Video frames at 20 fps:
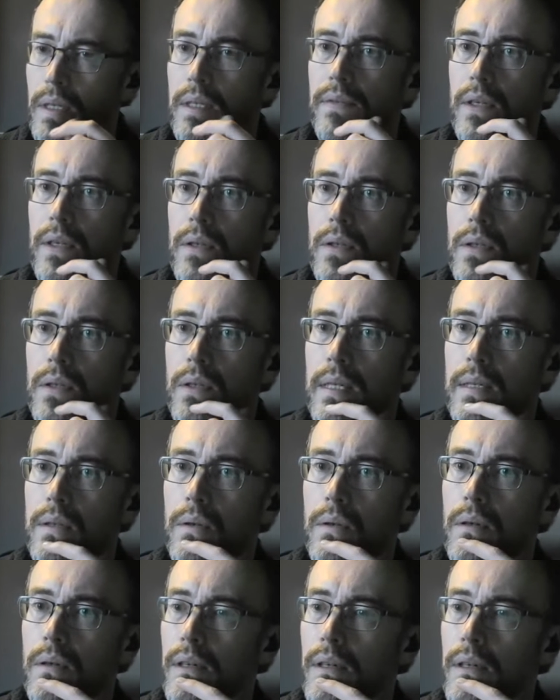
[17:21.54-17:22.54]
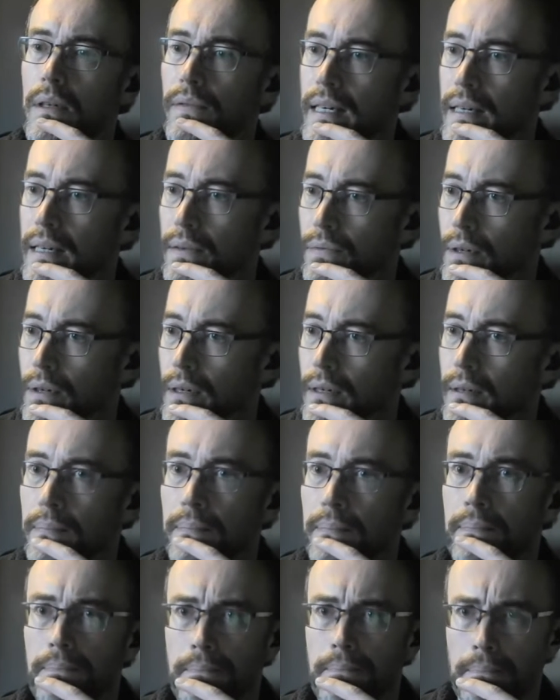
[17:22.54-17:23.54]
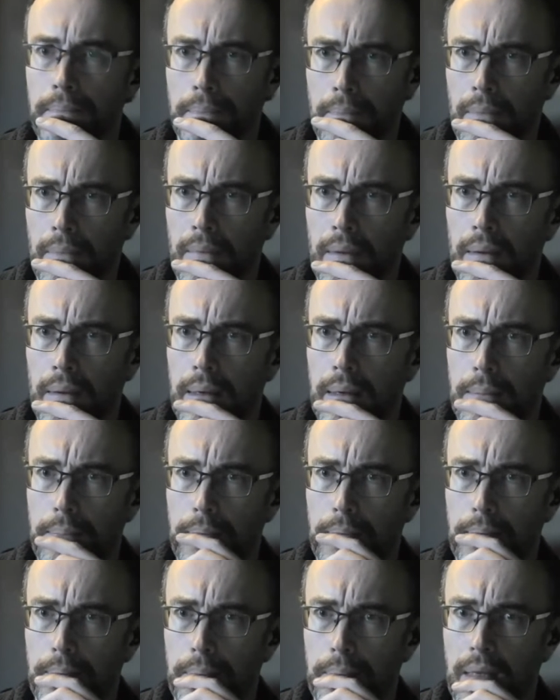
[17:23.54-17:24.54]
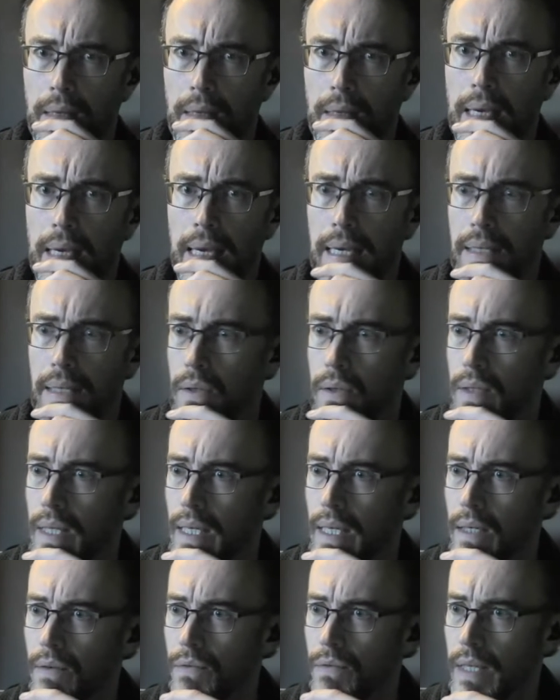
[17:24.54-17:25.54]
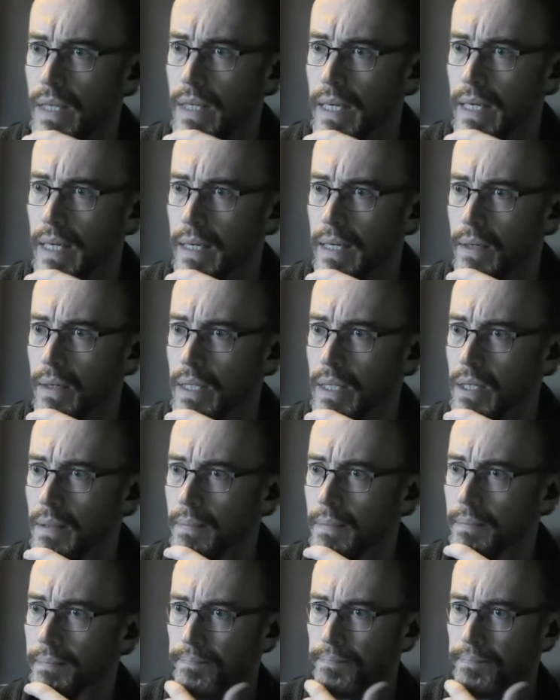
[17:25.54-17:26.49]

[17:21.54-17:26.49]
and all of the therapy components of those studies all look very different.